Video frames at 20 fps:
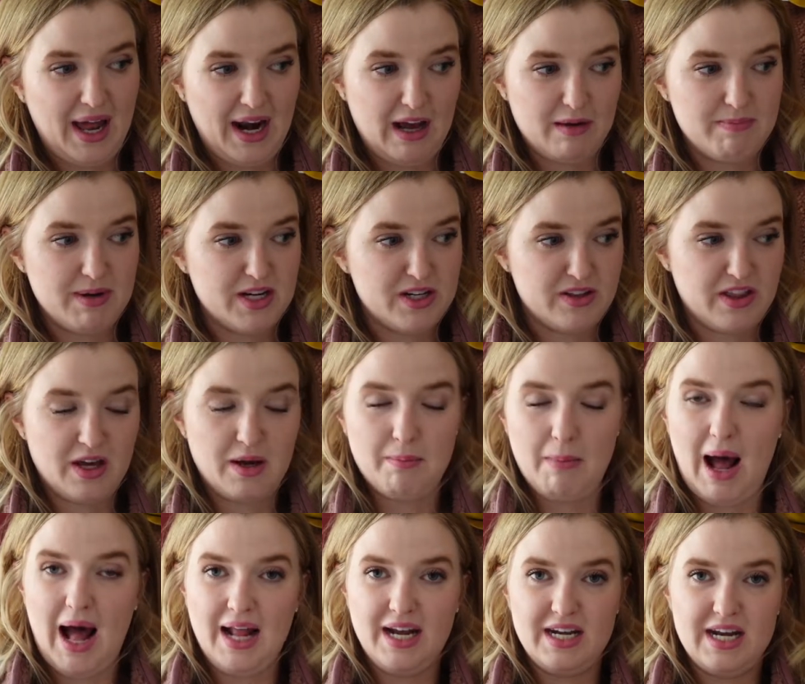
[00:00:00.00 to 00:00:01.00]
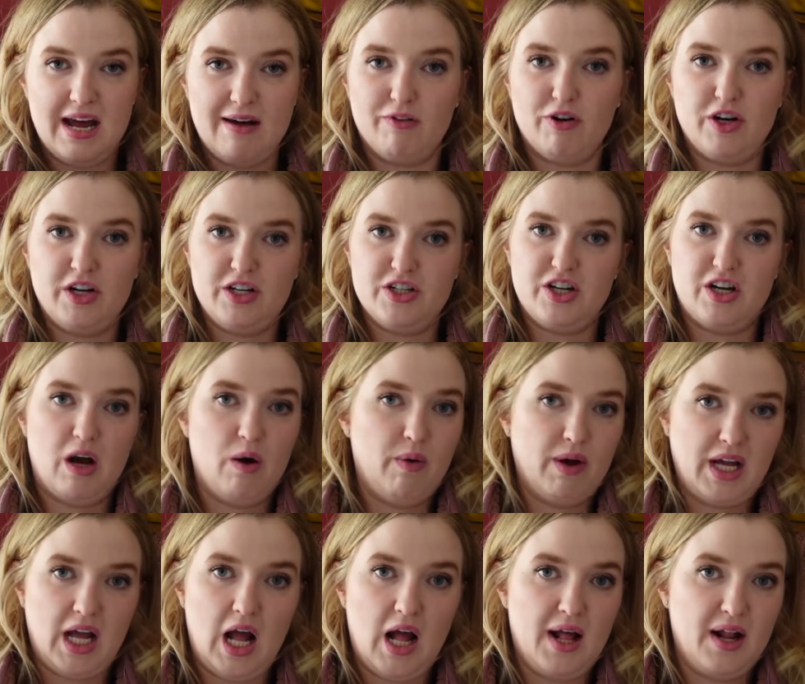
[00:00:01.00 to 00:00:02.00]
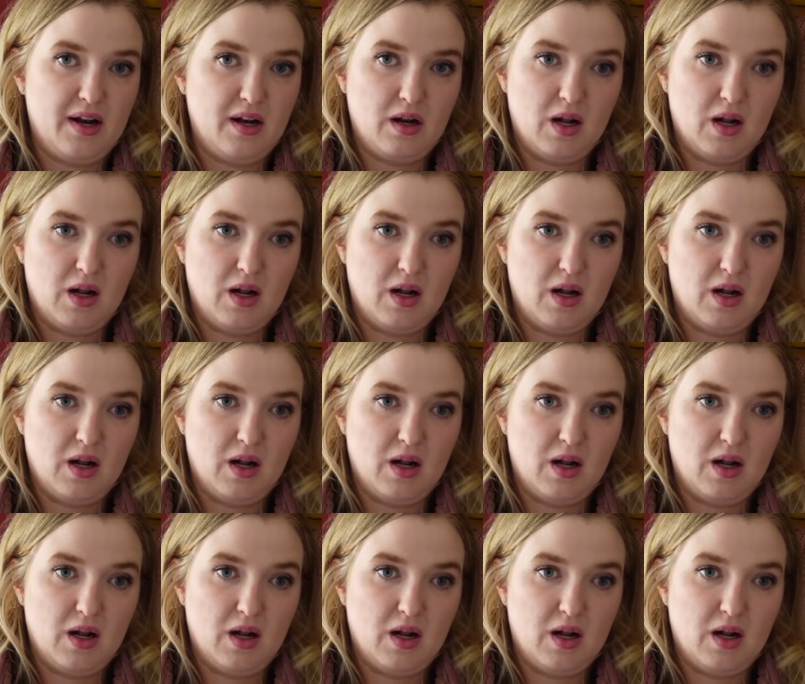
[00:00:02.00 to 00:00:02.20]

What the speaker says: I've been to them. I never need to go again.